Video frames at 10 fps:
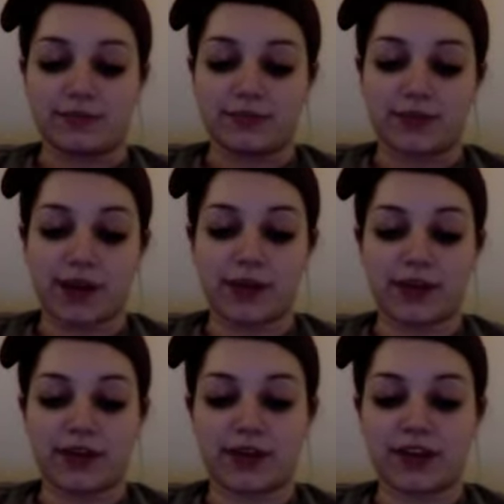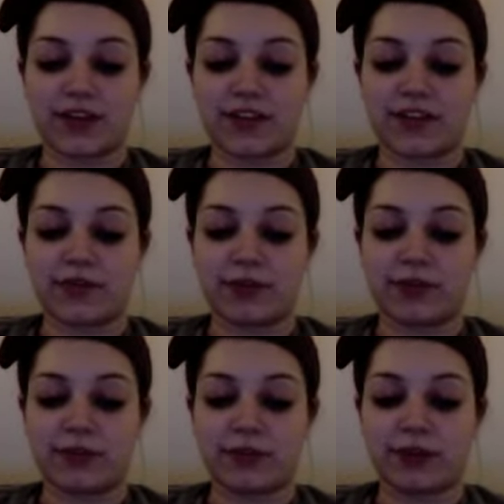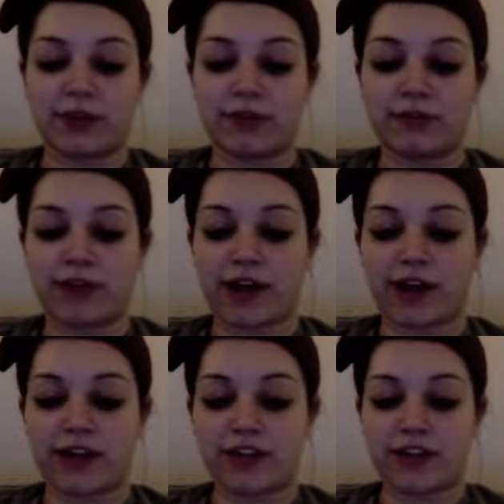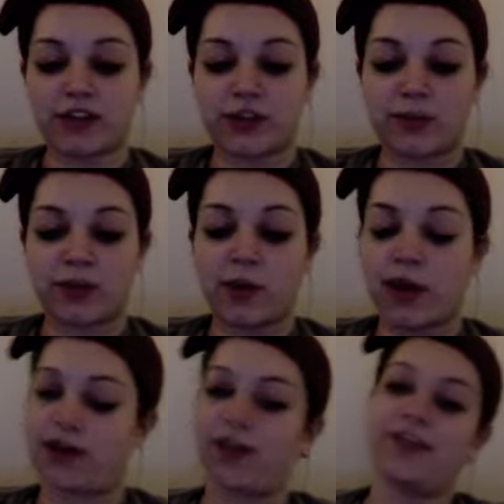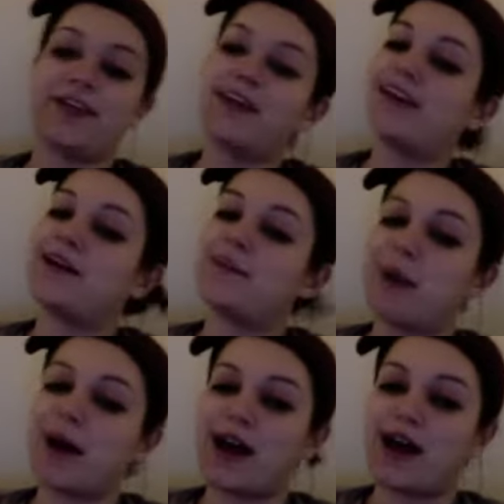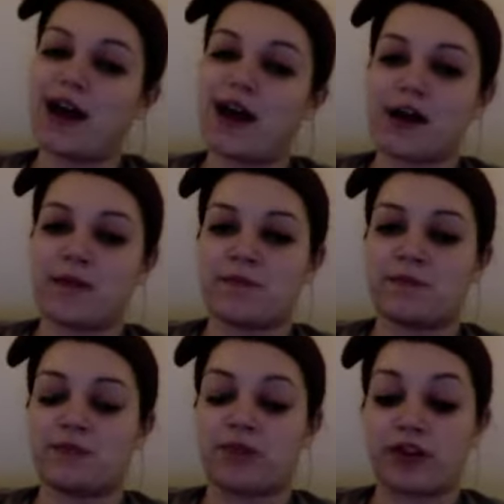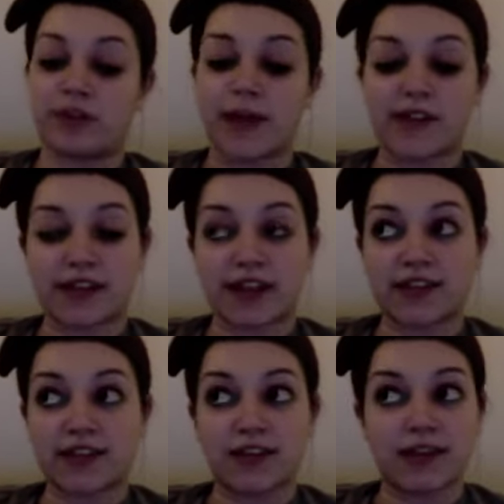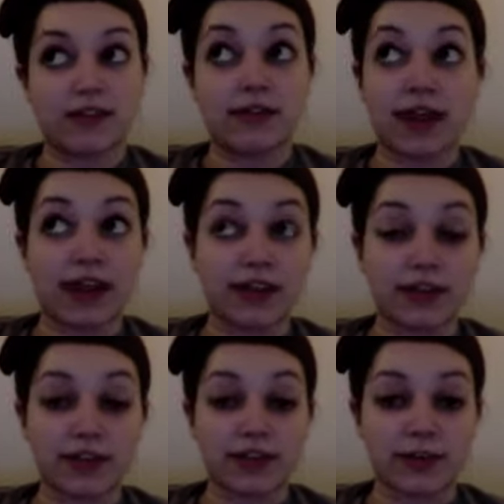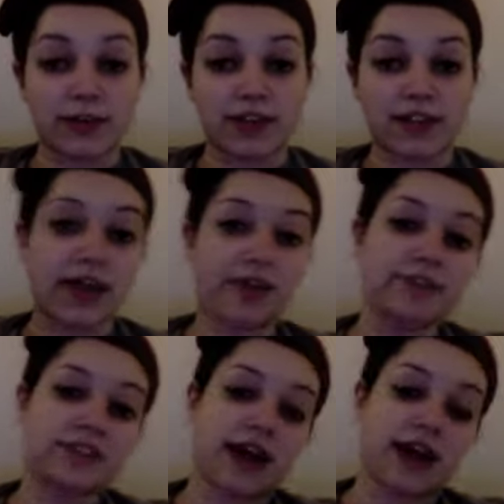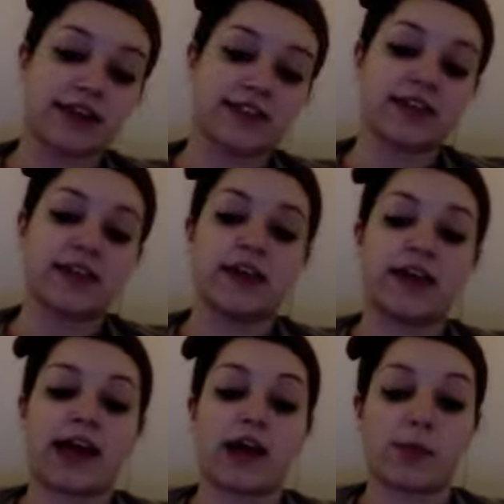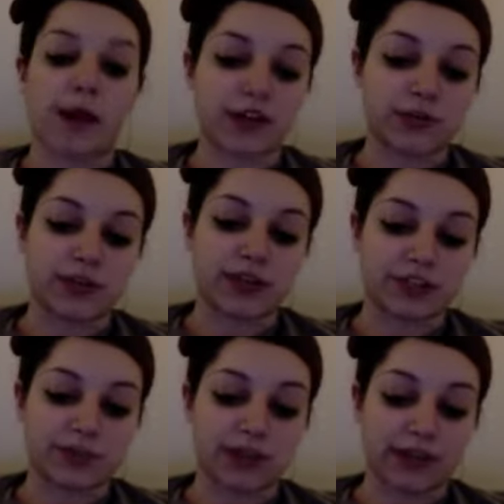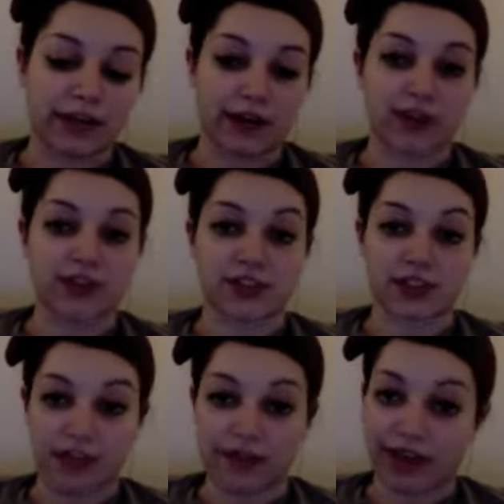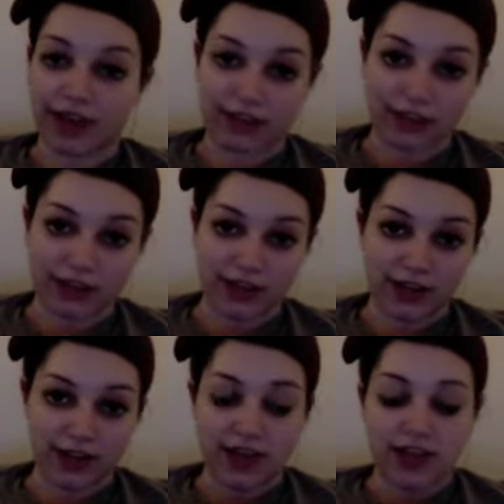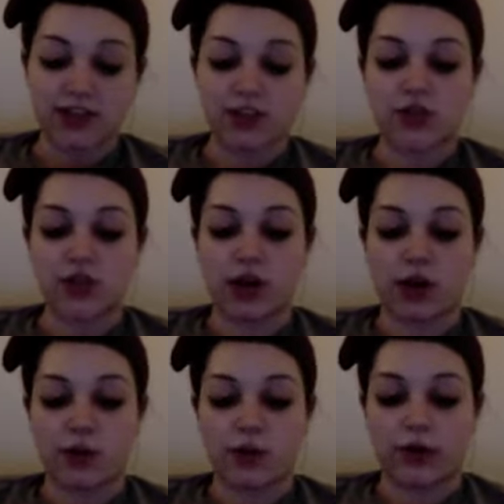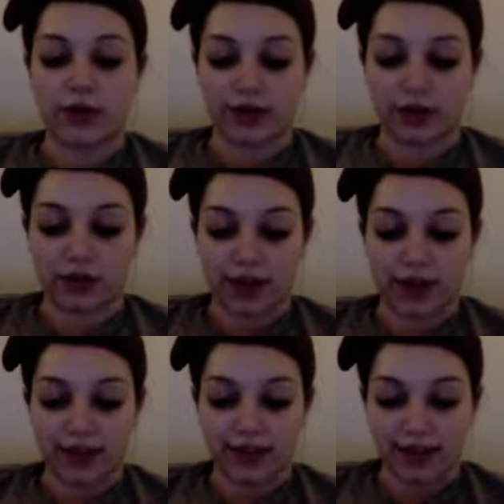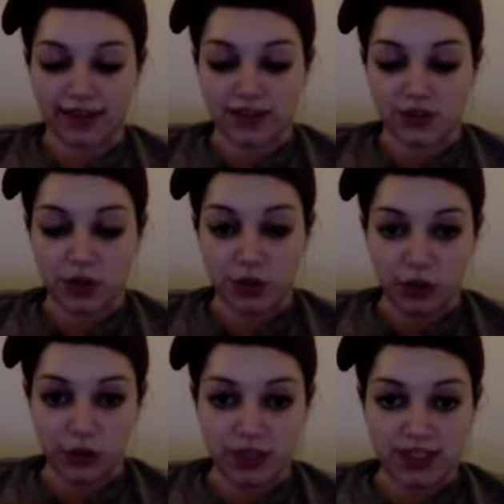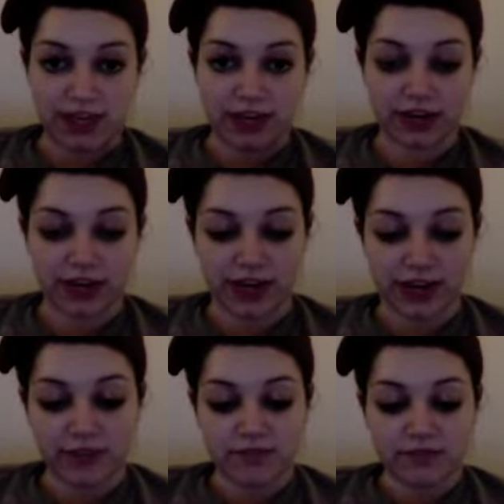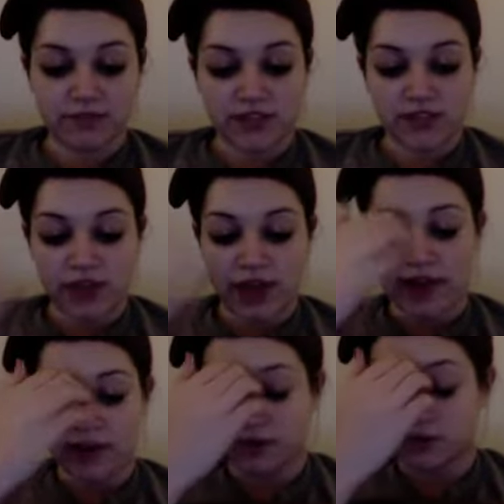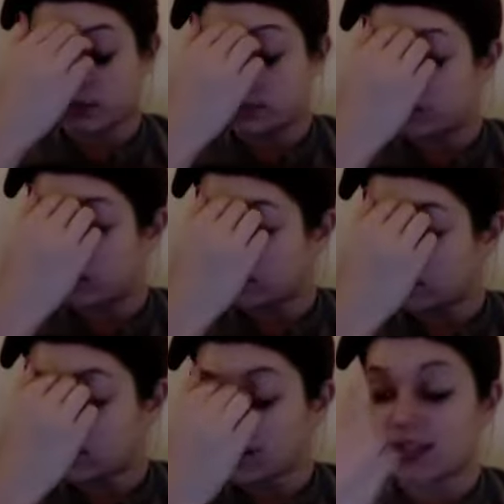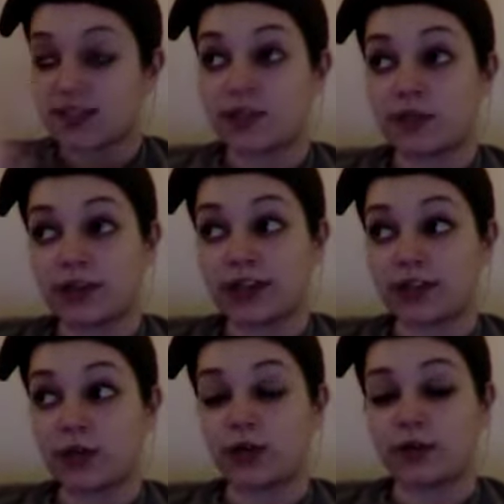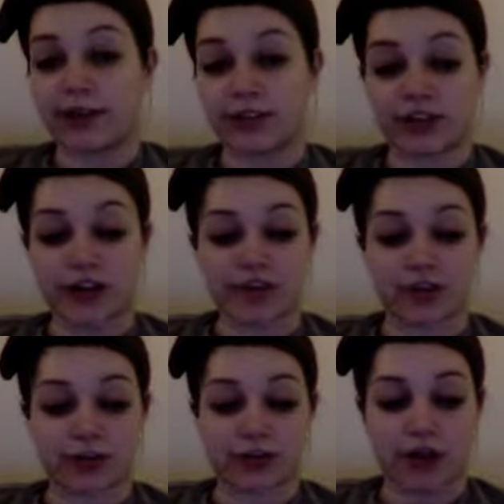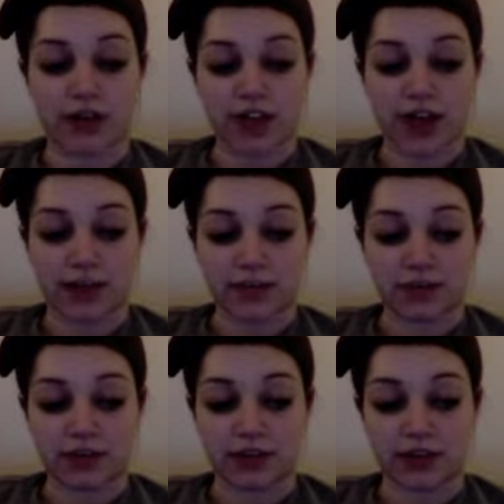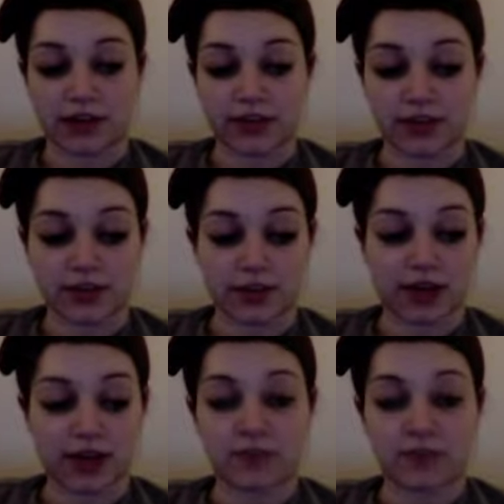Probably the earliest I've been for a Friday day trip in a while. But, we were expecting to leave at 8:30 because they emphasized how much we needed to be there to leave at 8:30. So, we were like, okay, like, let's go, it's 8:30. So then, someone told the bus driver the wrong time to be there or something.